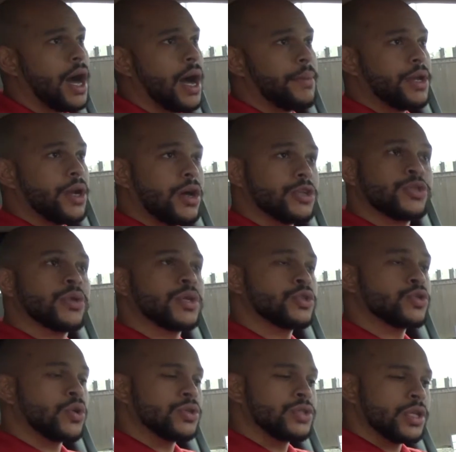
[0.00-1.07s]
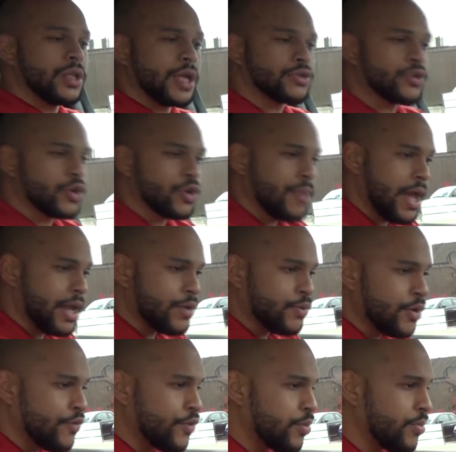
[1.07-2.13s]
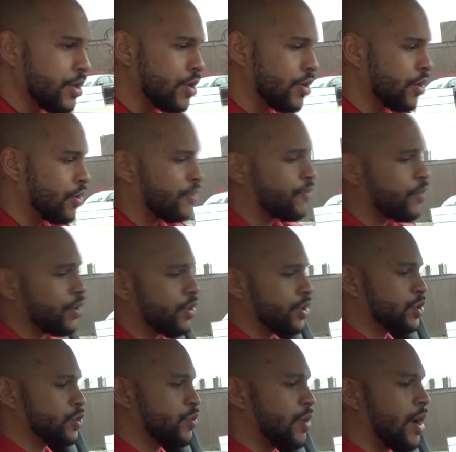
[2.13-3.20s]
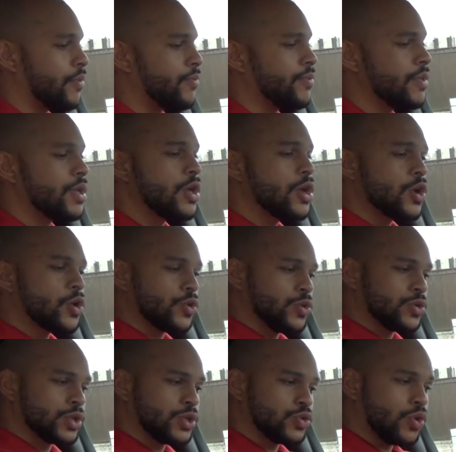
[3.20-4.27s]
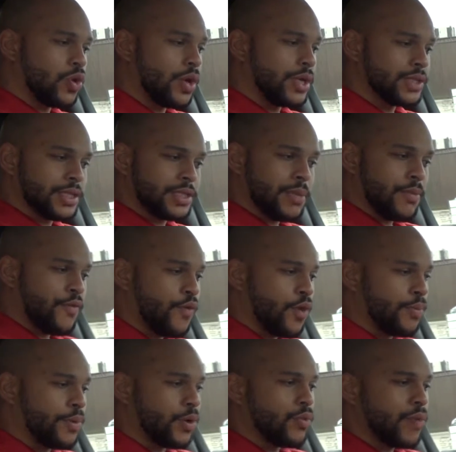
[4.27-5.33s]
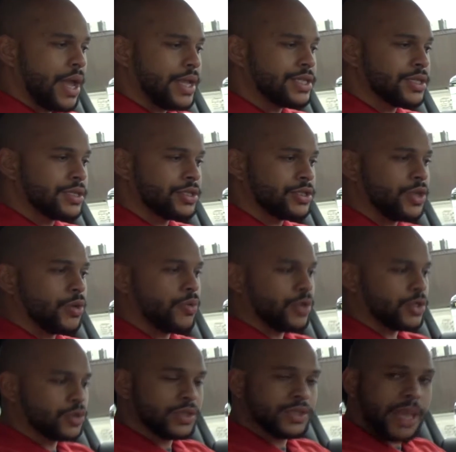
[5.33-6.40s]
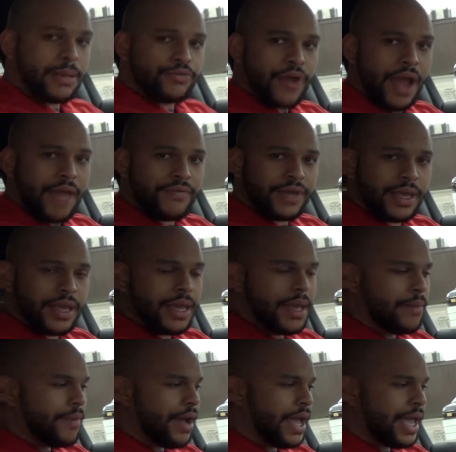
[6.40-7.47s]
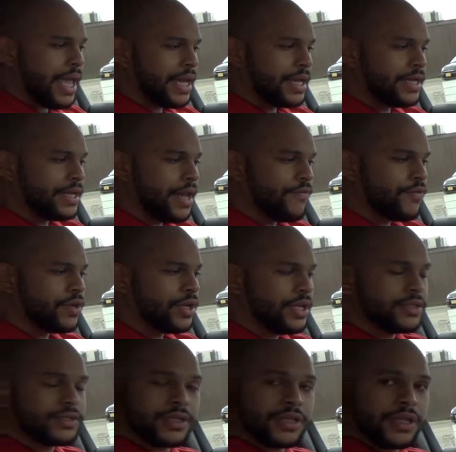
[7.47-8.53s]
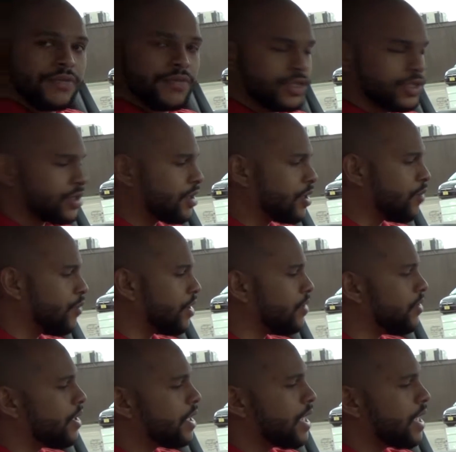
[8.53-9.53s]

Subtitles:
It also controls the electrochromatic rear view mirror here for you as well. Cruise control, as I said before, built right into the steering wheel. So as I'm driving, my hand never needs to leave the steering wheel.